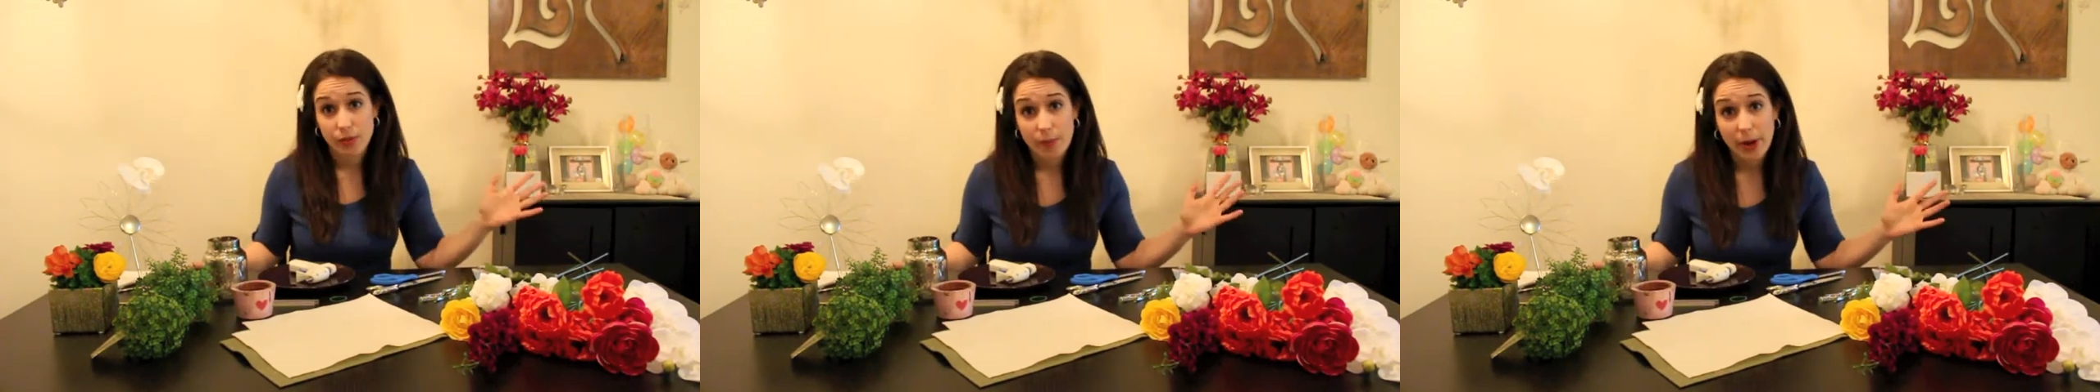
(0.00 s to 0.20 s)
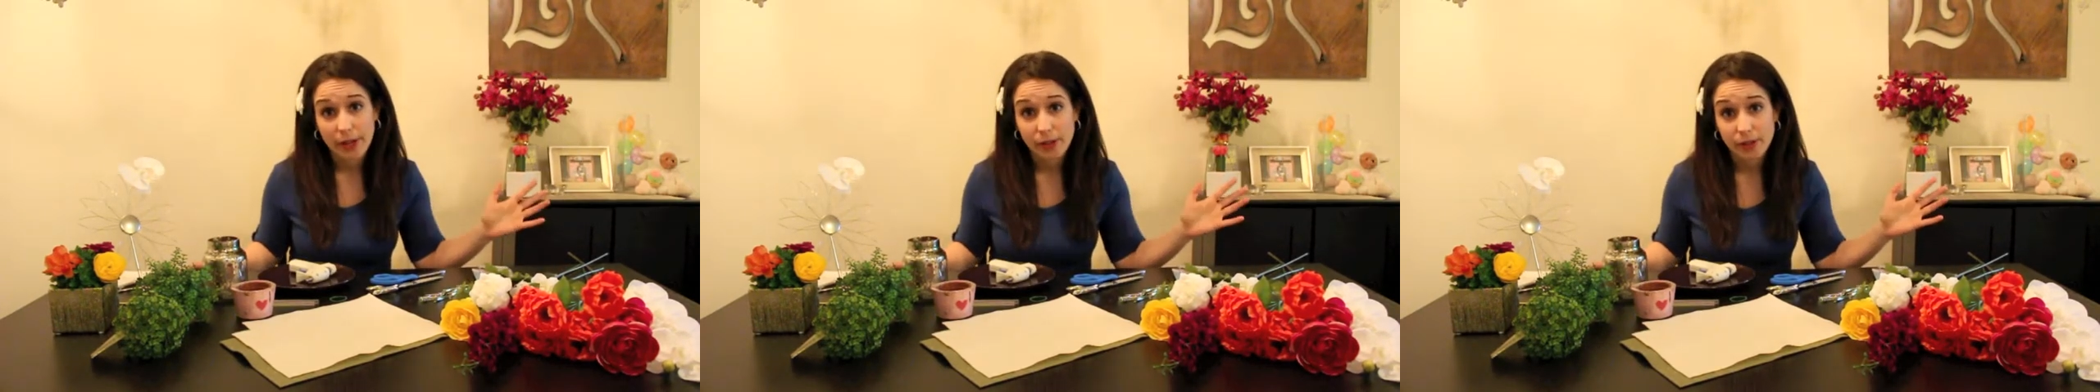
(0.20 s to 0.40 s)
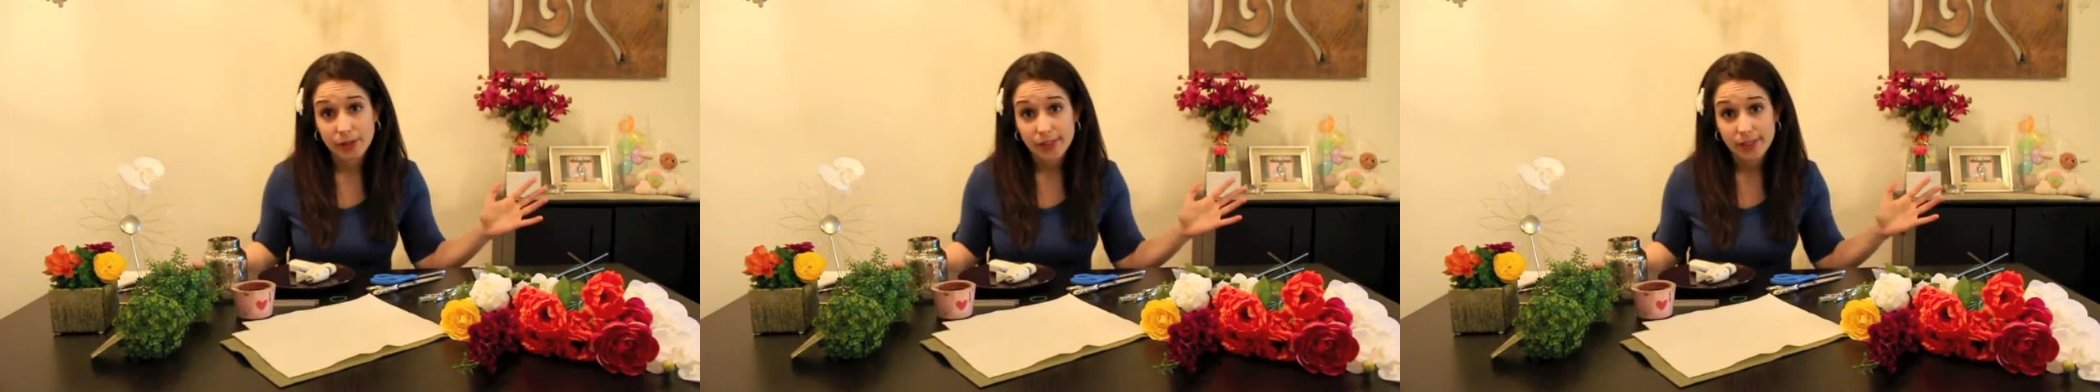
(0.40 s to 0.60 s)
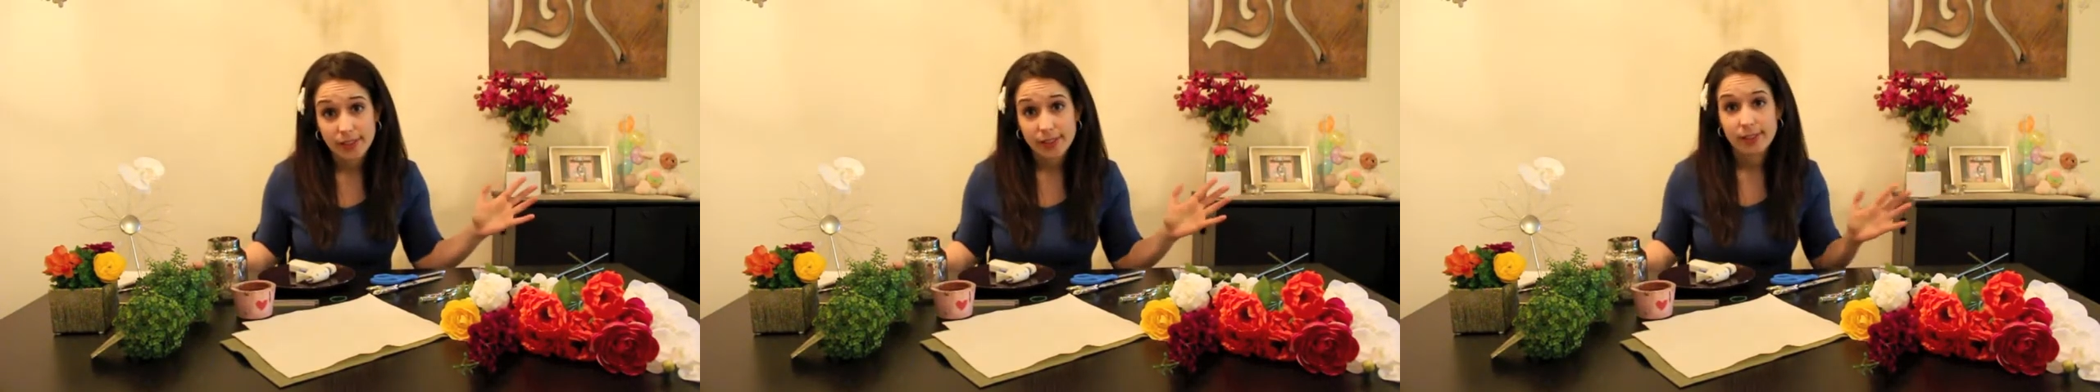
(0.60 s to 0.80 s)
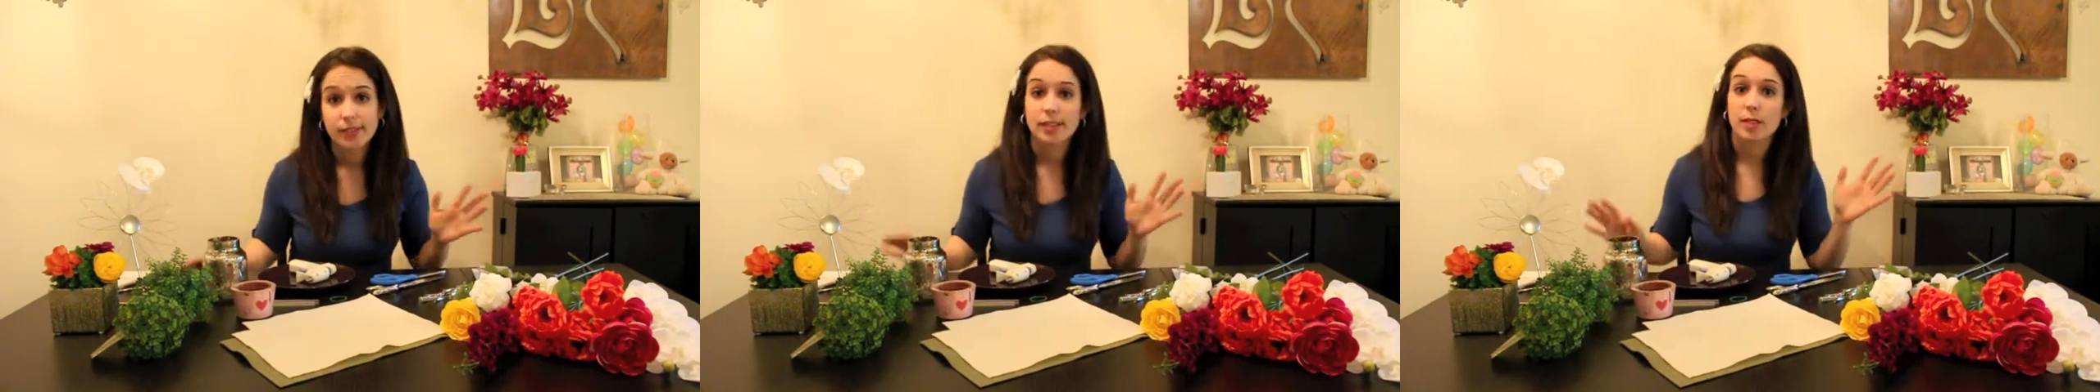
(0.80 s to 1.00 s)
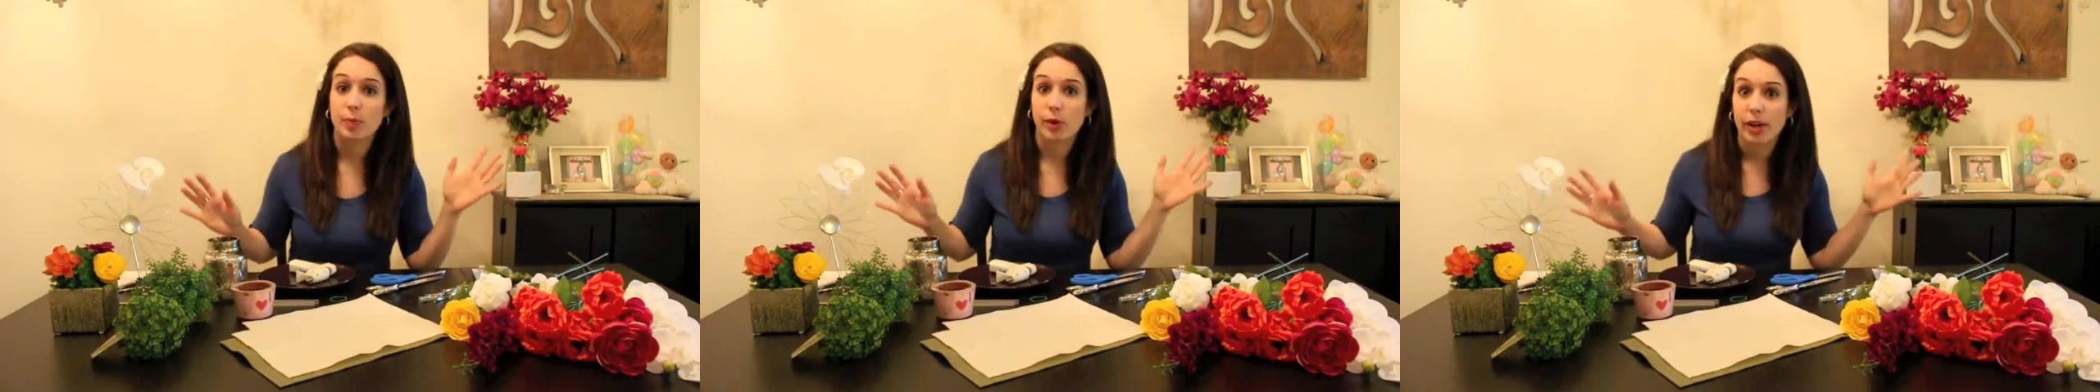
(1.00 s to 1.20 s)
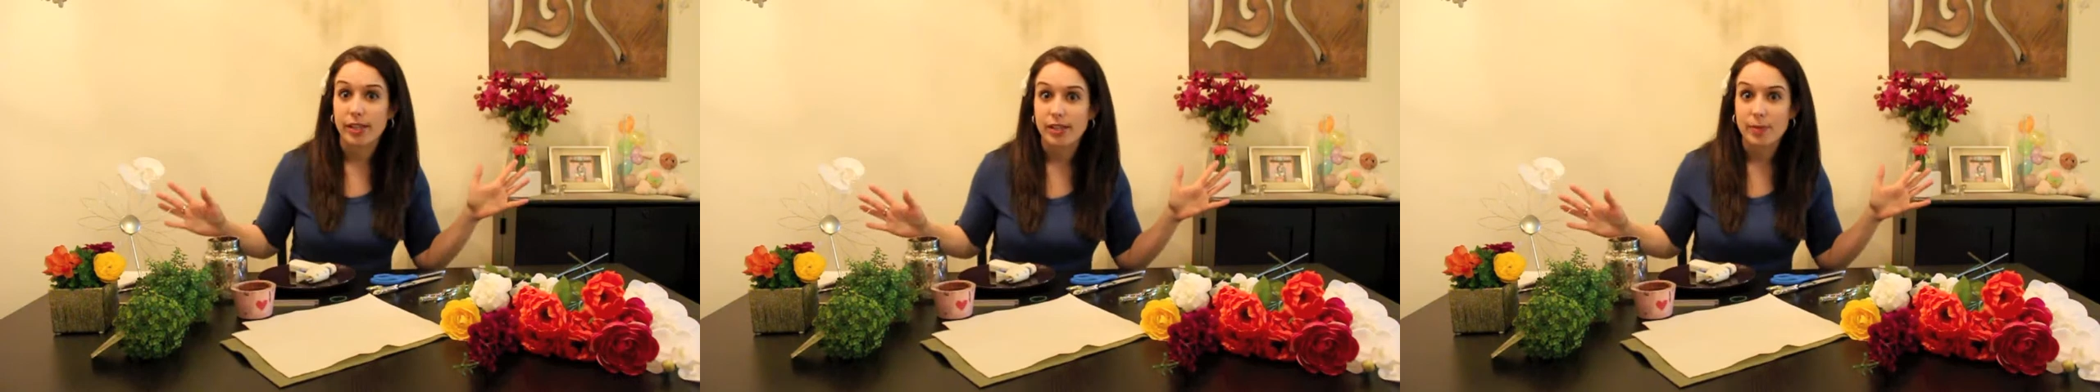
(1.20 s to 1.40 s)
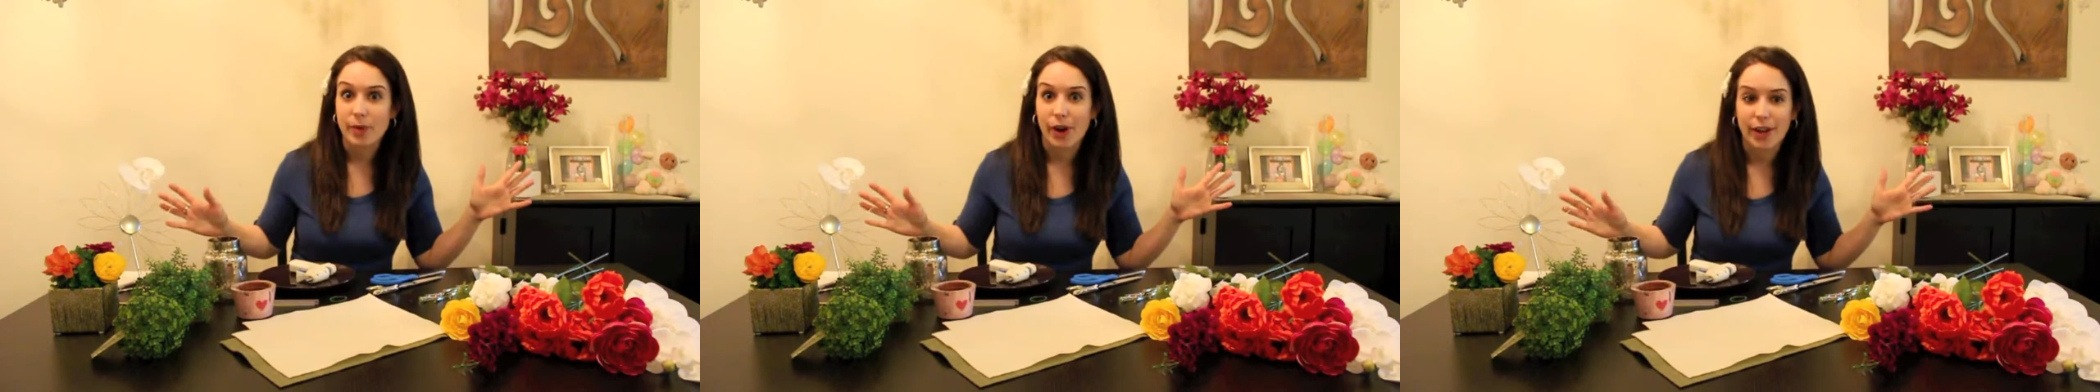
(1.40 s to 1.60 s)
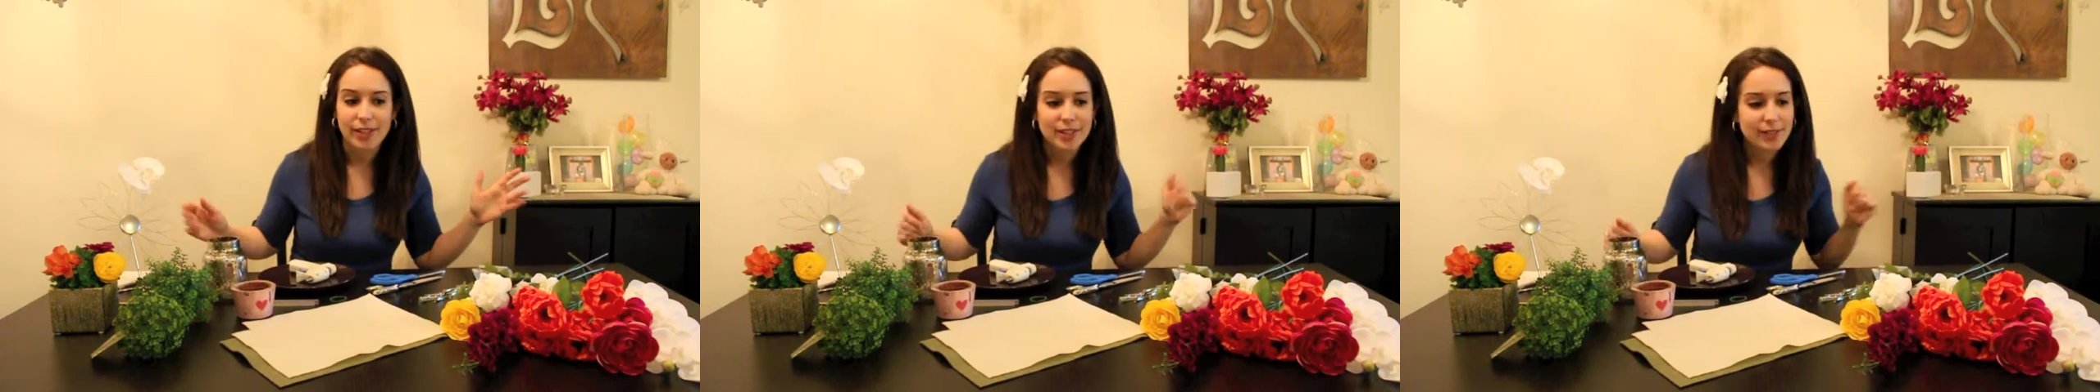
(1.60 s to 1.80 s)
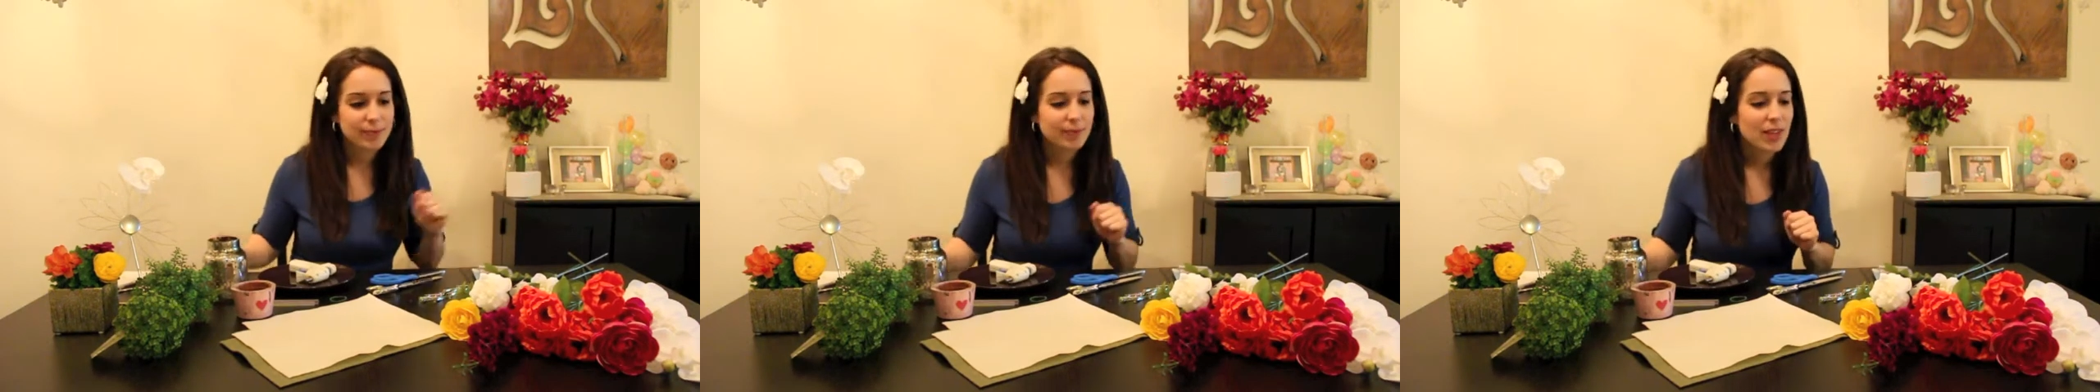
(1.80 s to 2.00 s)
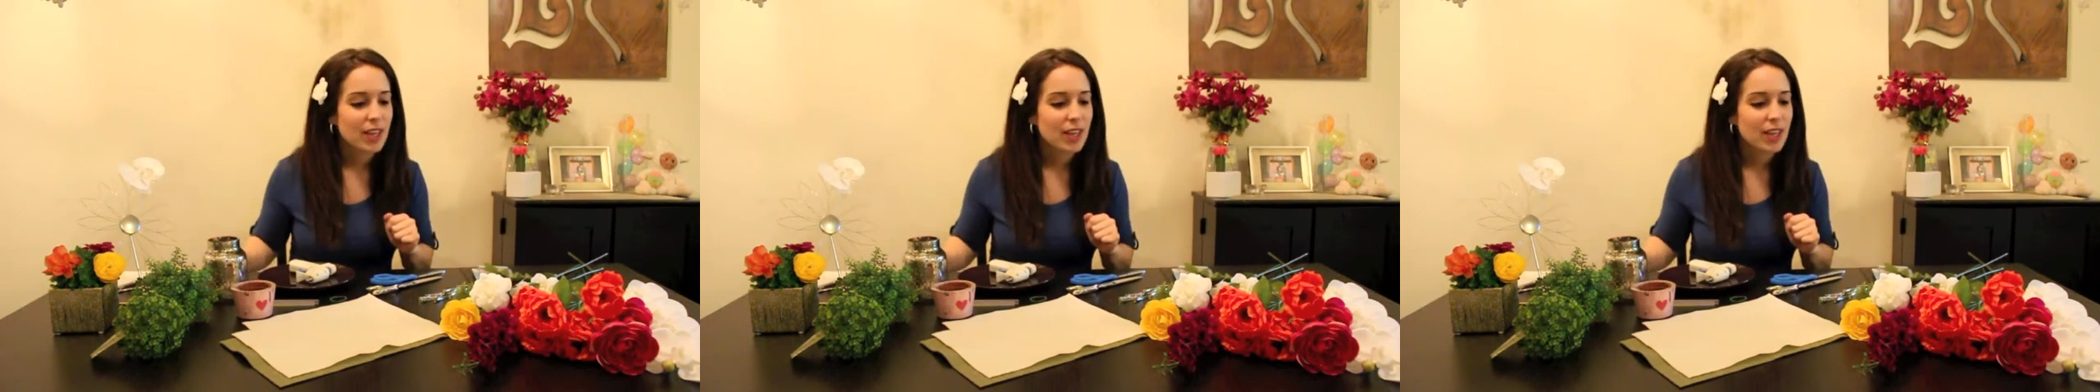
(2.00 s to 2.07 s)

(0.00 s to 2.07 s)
Michael's. Surprise, surprise.